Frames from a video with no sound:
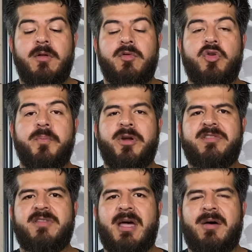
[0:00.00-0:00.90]
to press
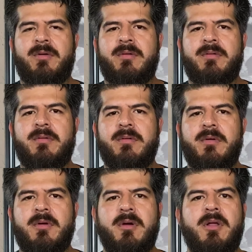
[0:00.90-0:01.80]
down
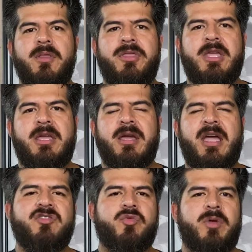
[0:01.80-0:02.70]
the
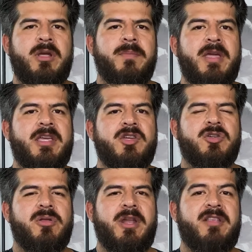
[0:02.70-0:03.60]
A string, making
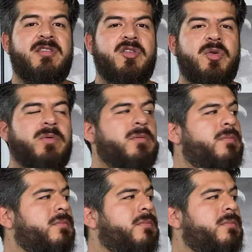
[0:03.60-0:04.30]
sure that it's in tune.